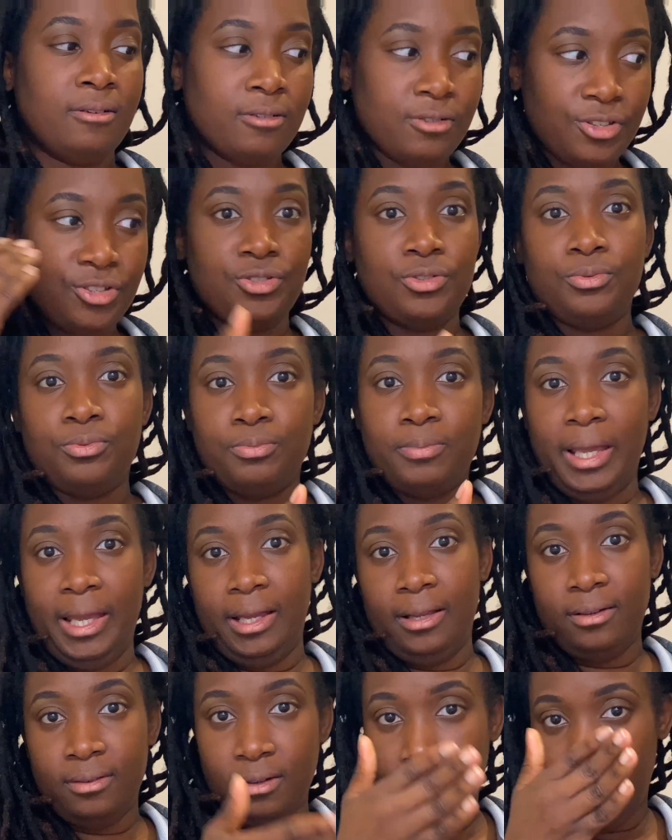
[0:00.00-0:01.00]
zoom
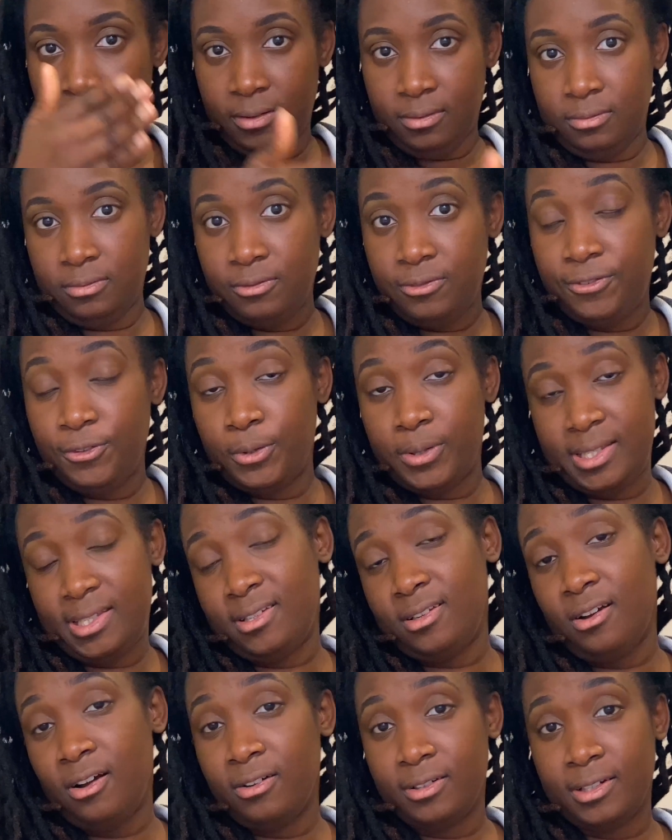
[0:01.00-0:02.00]
in on focusing
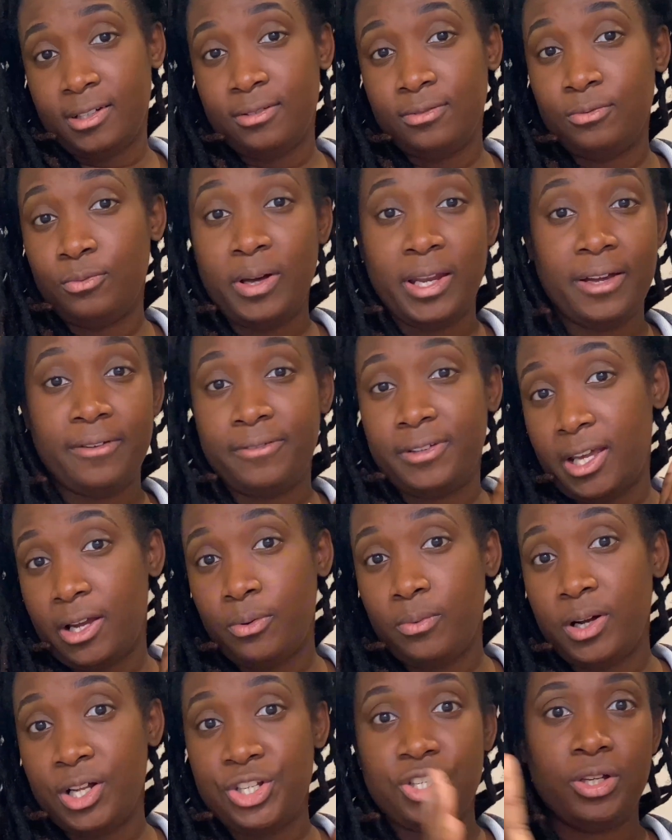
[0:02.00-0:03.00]
on whatever they're
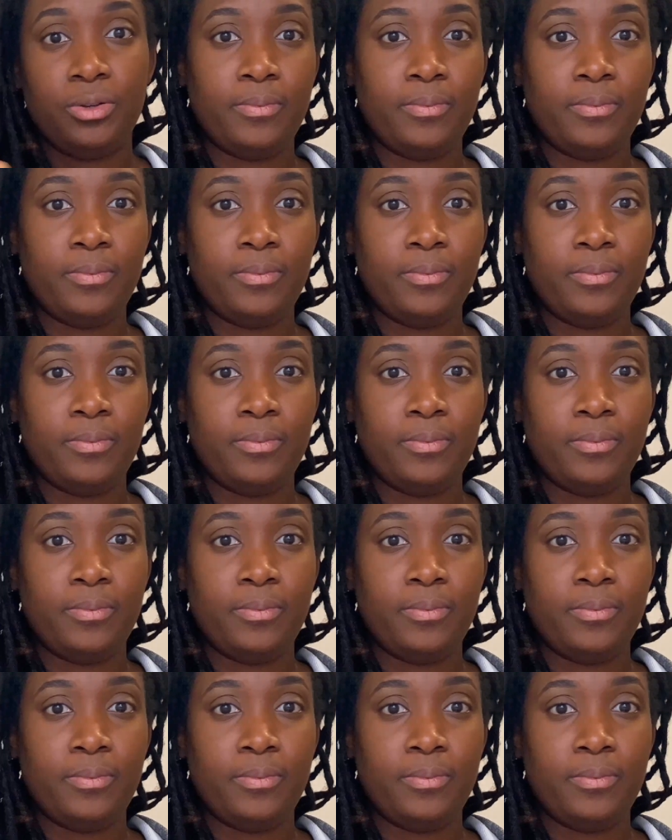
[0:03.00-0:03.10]
watching,